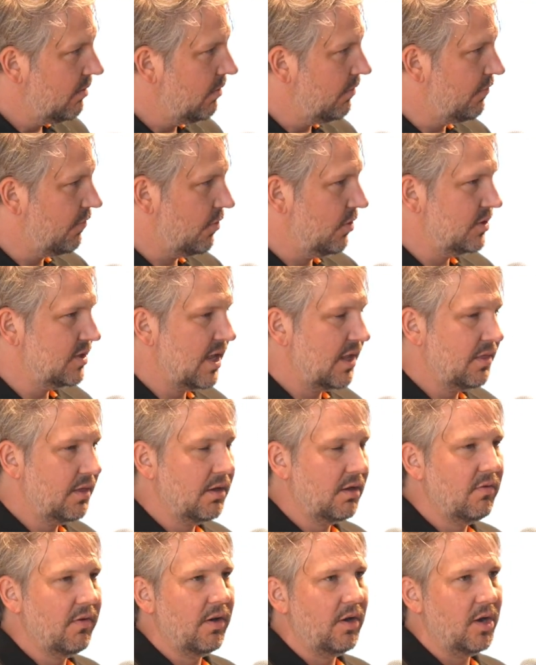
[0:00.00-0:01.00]
We first get
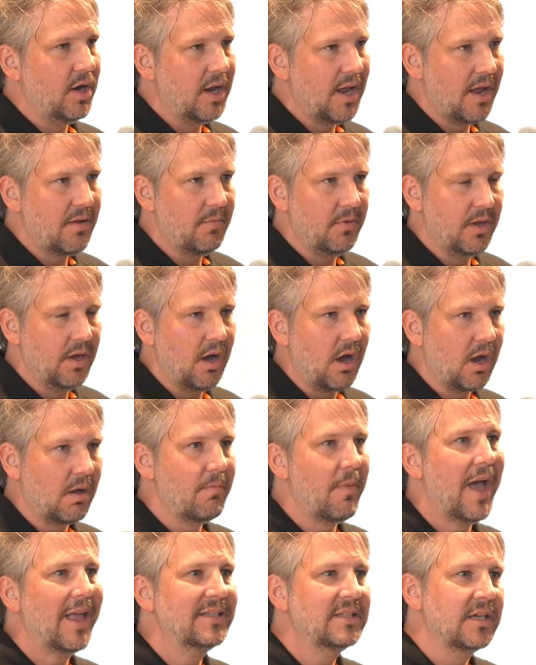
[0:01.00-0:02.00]
that query and we
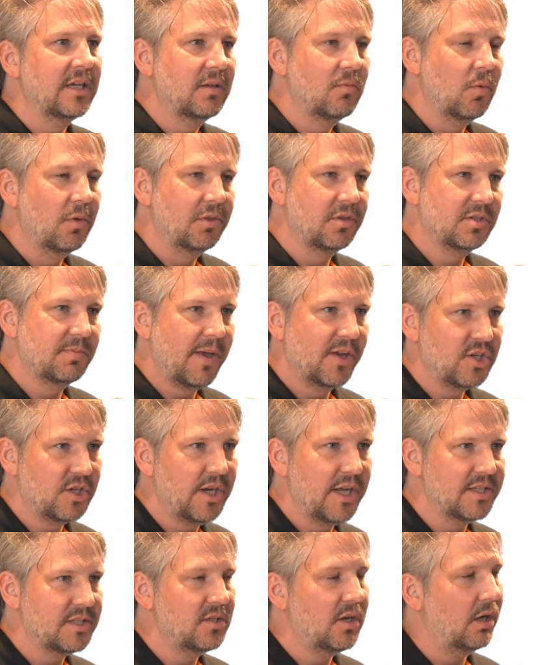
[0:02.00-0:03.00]
augment it with
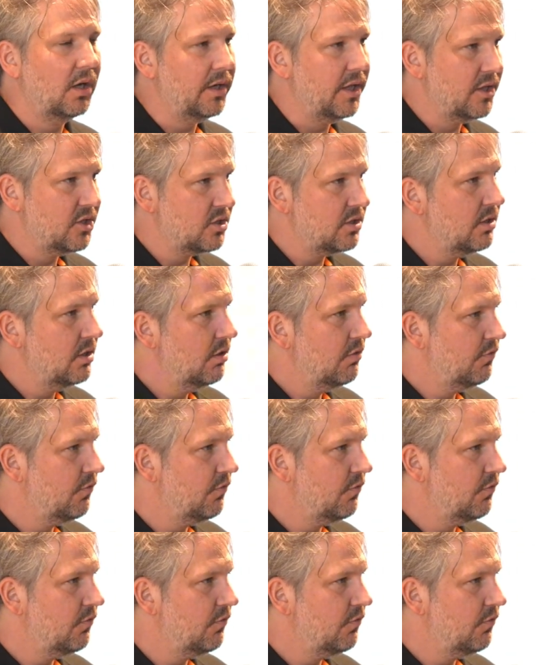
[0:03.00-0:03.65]
specialized knowledge